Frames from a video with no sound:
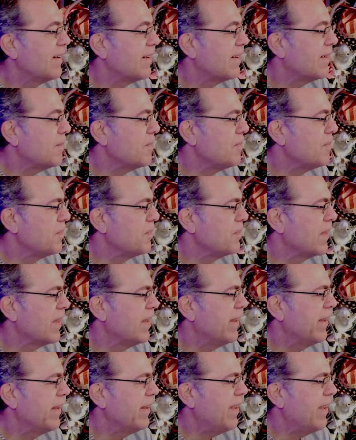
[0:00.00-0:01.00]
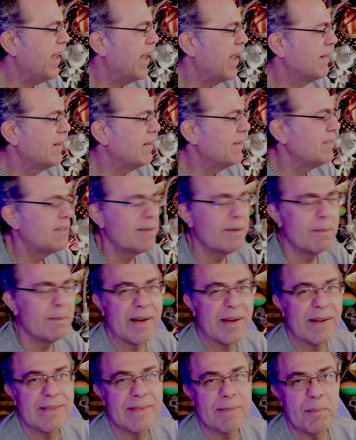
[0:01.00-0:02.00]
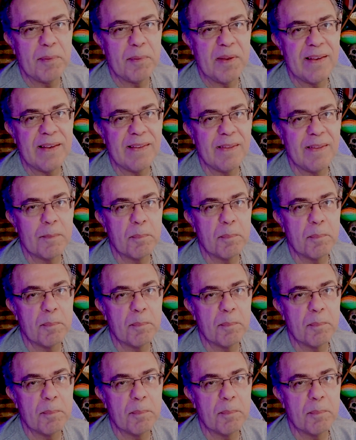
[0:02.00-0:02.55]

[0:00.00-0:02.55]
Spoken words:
I'm not sure about being the